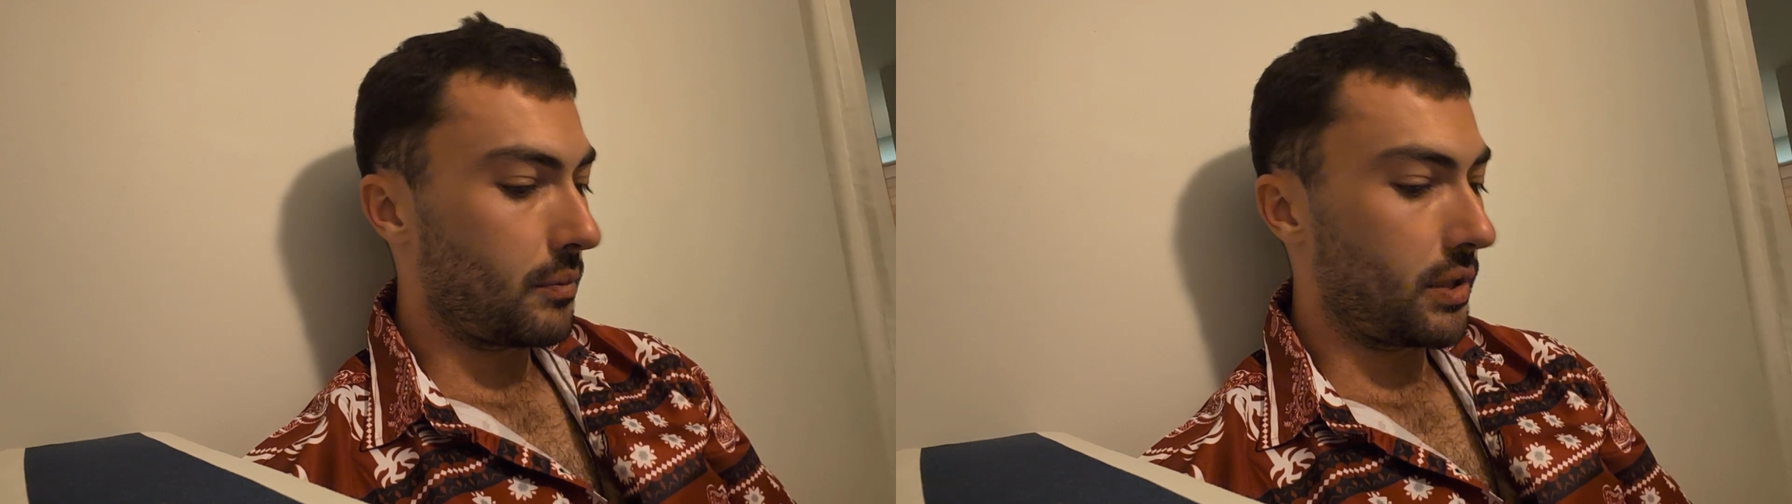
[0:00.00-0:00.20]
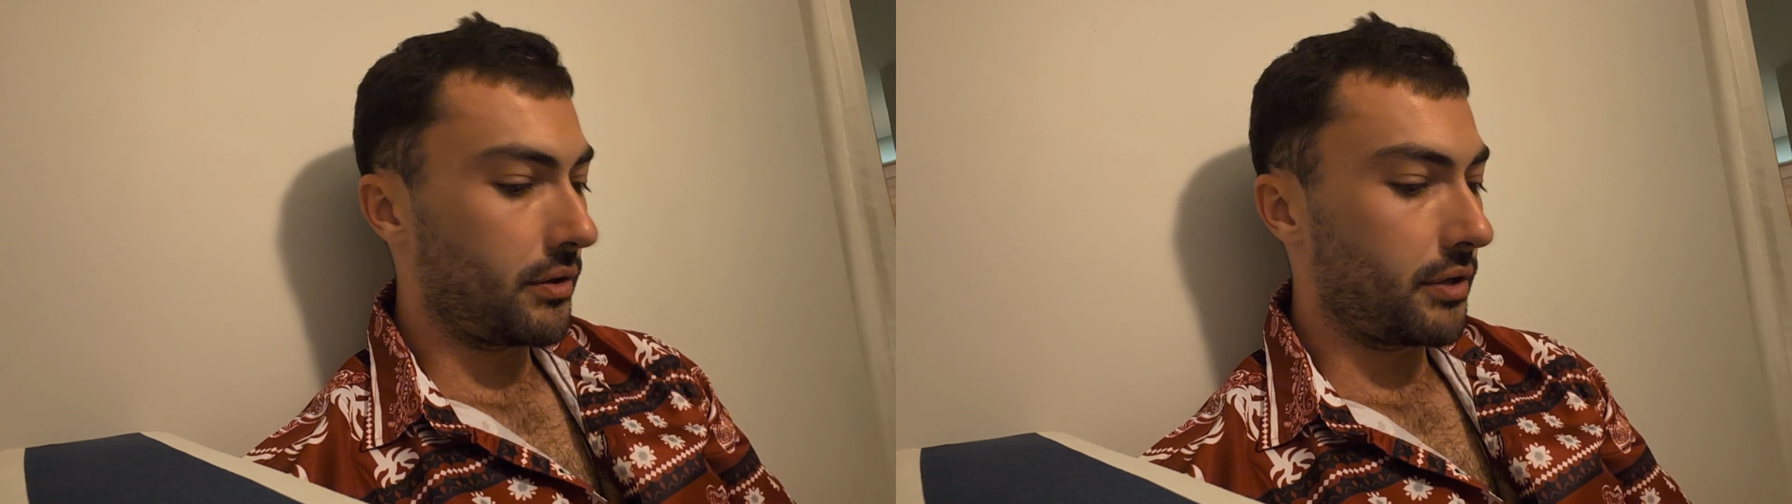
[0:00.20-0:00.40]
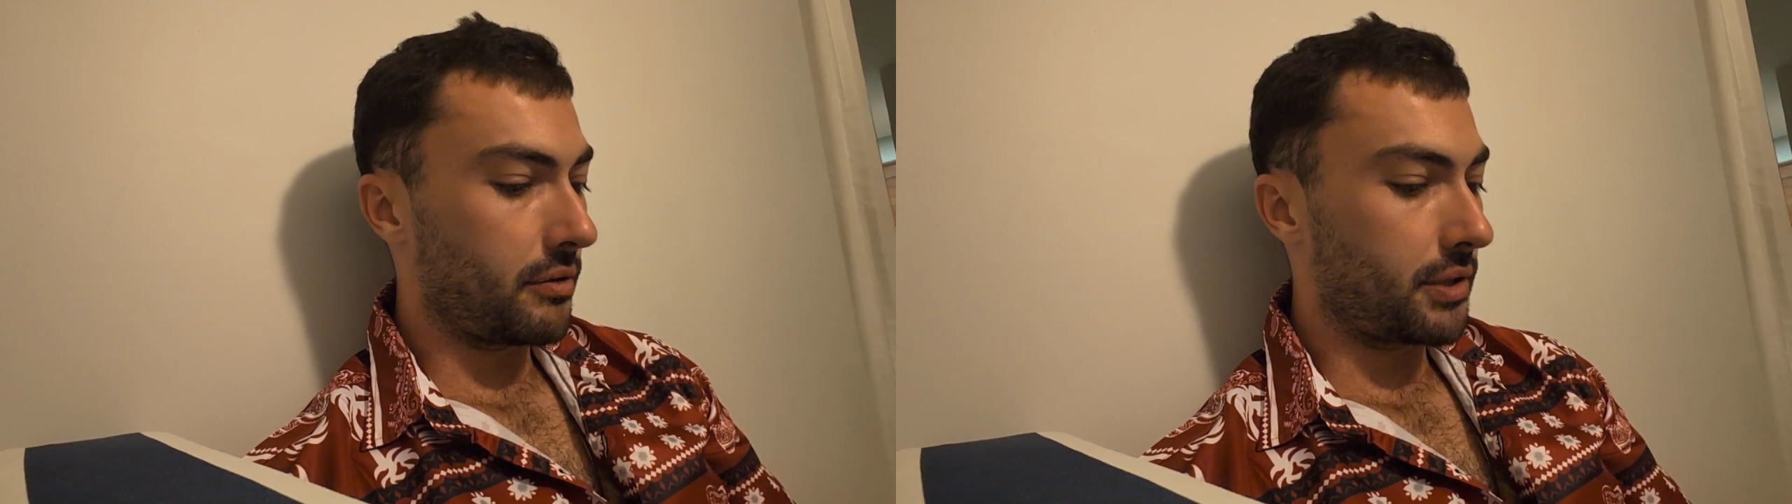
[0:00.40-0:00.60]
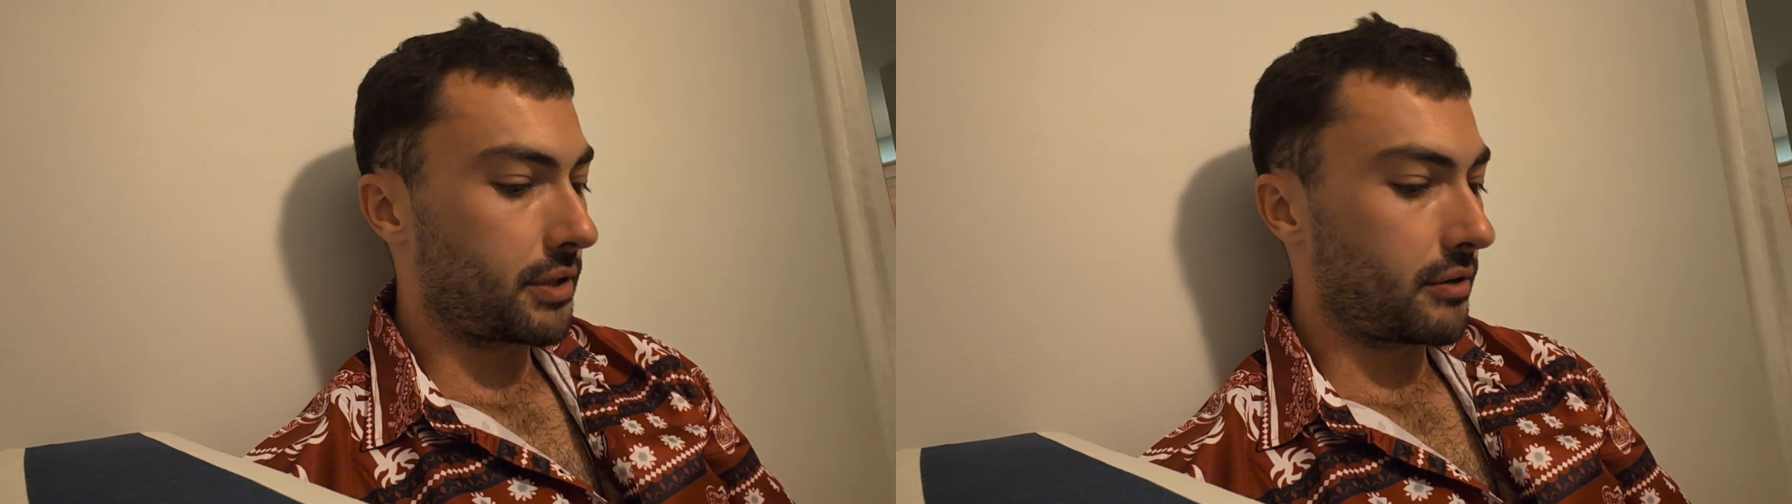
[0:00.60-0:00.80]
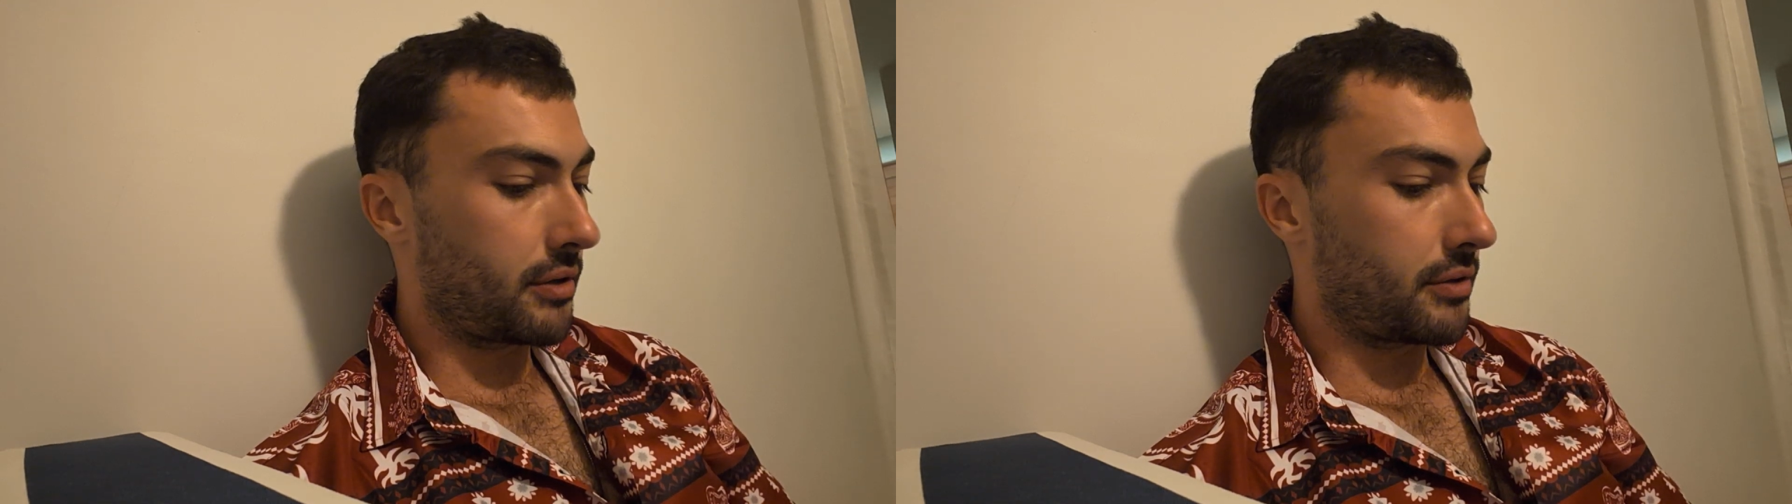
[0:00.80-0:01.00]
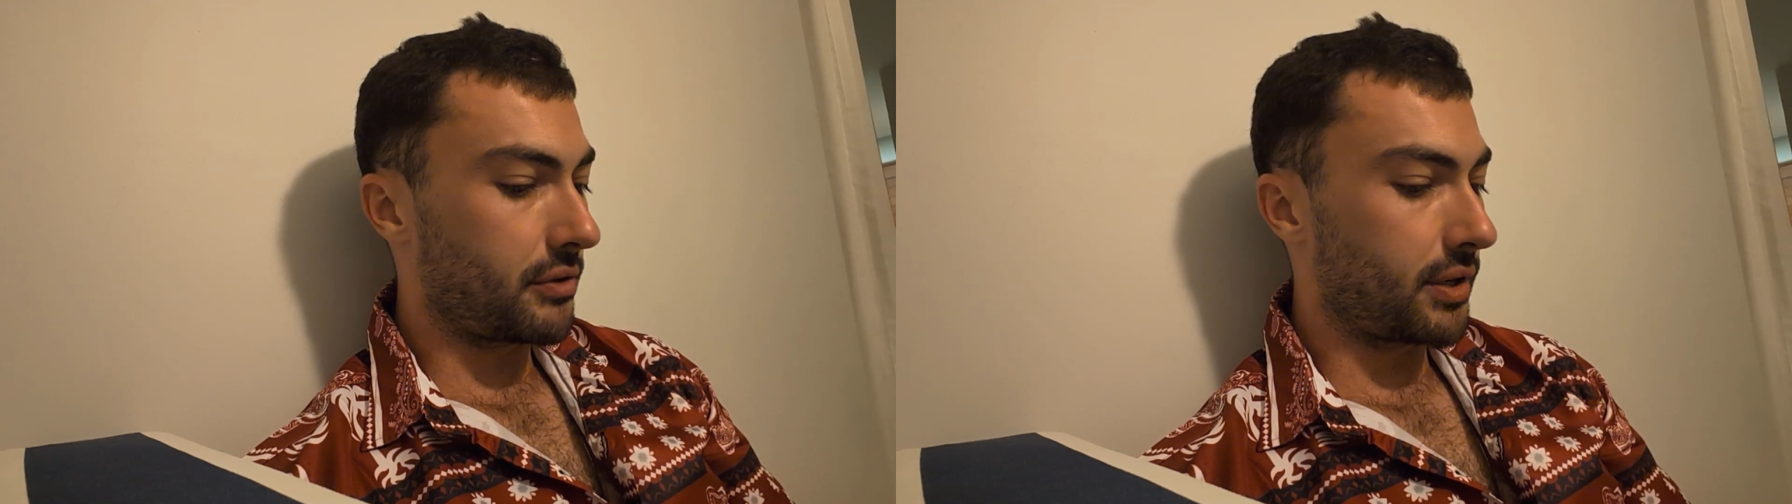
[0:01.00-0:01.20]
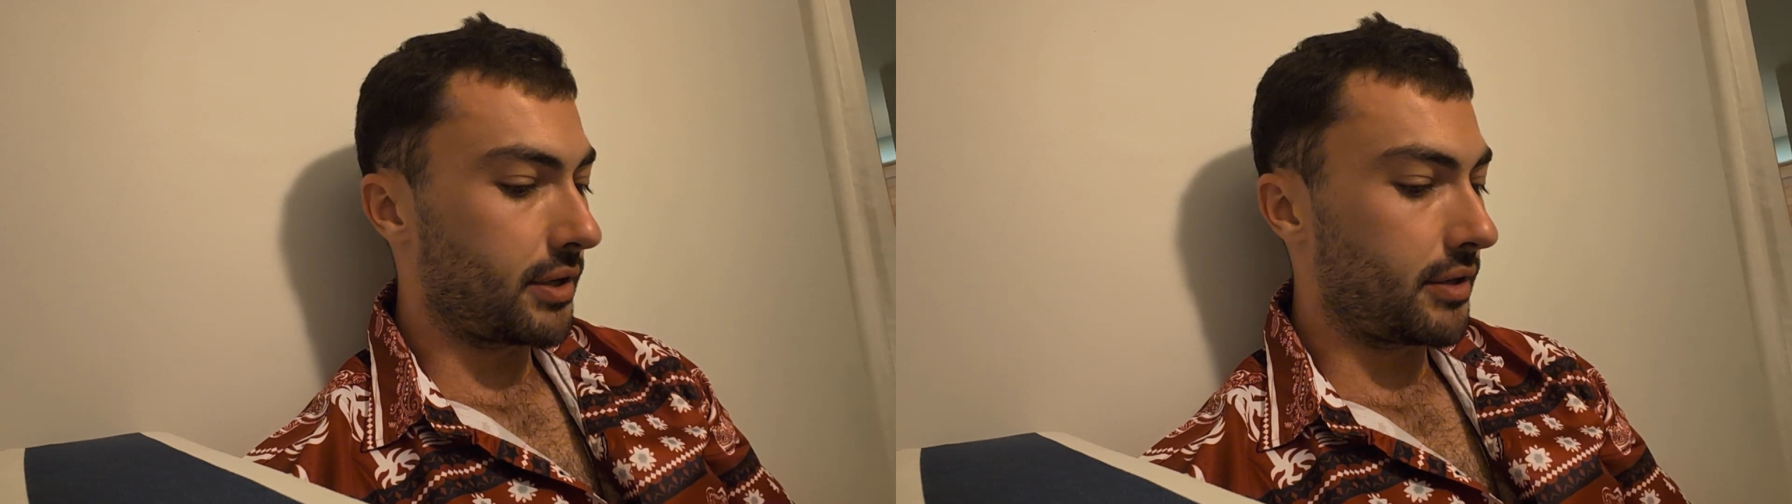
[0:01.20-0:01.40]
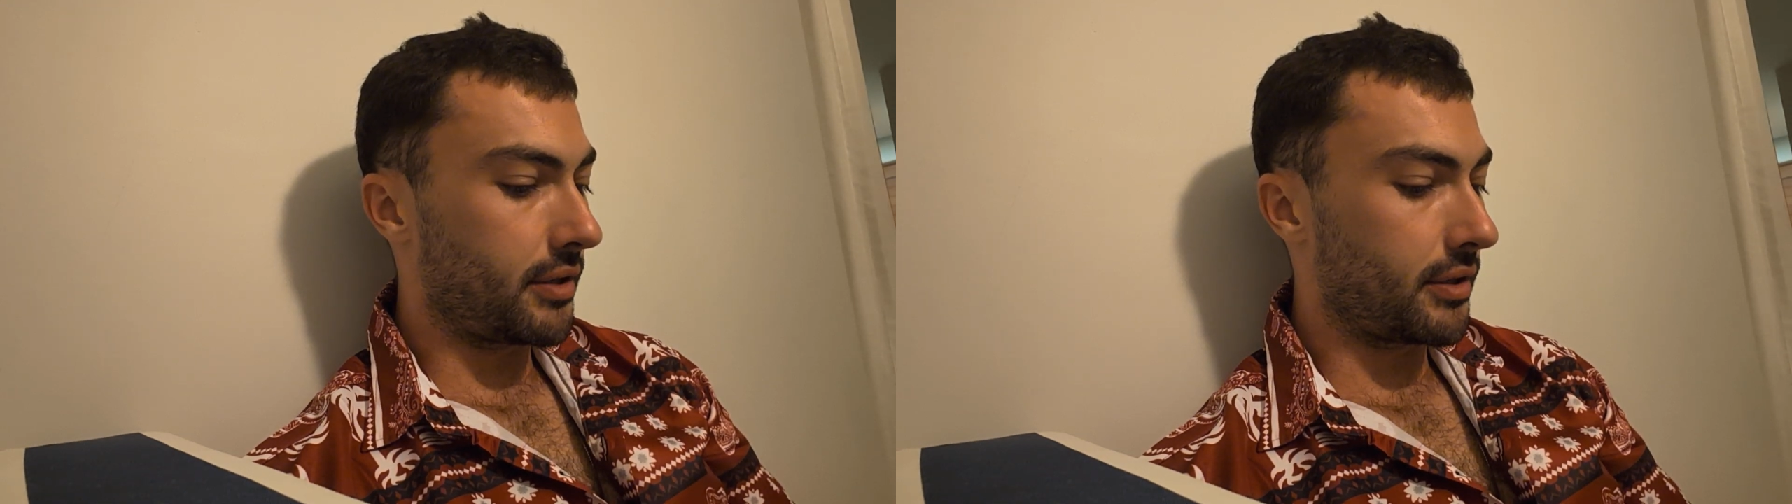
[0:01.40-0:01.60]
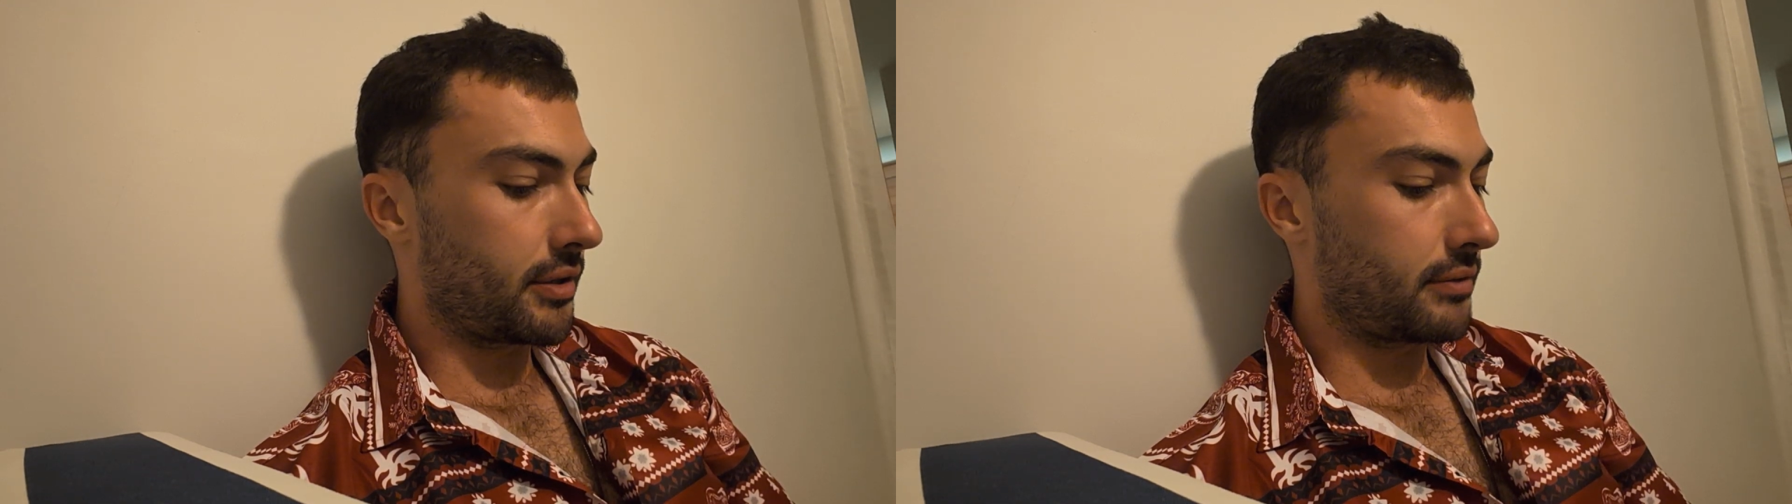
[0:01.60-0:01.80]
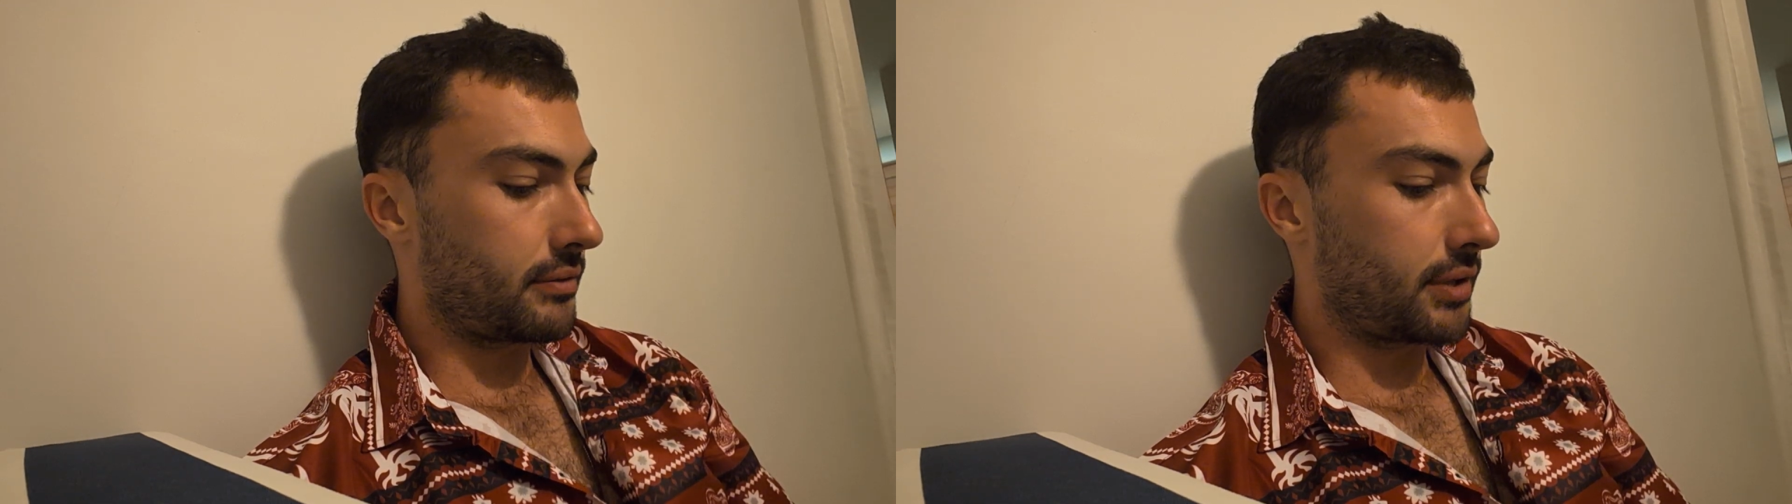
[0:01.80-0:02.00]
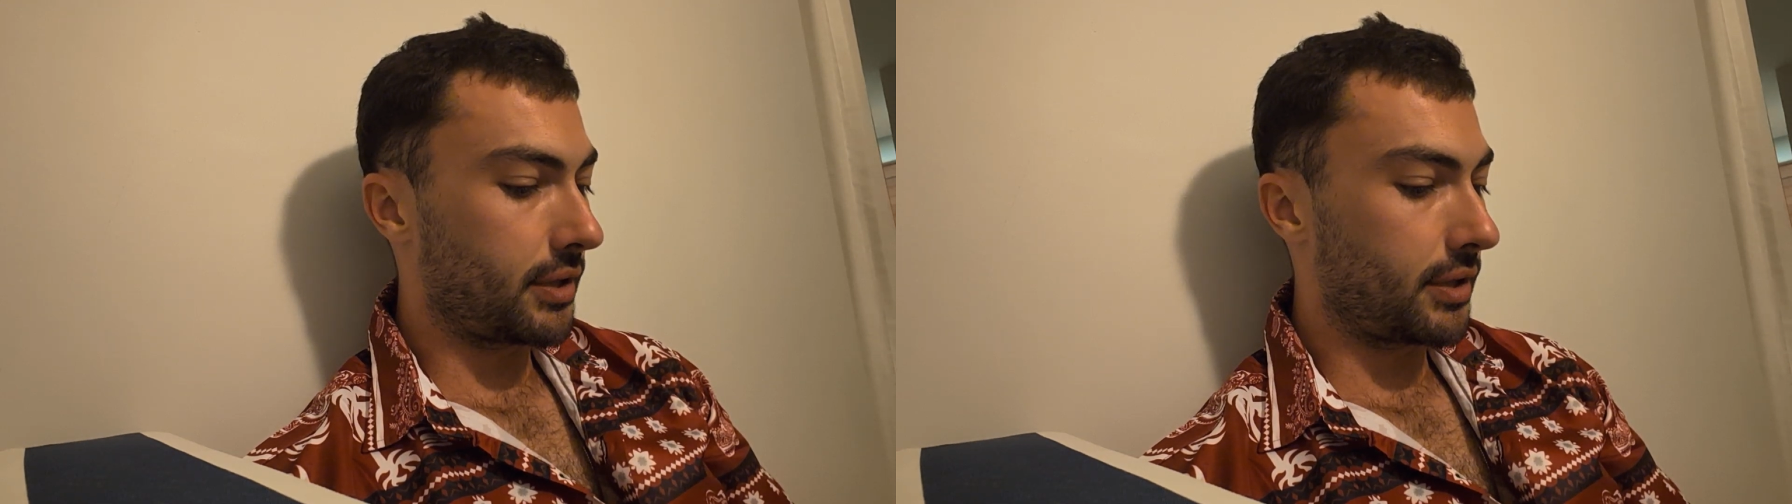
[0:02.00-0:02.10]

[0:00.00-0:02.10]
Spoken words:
We don't know what's going on with TradeOgre.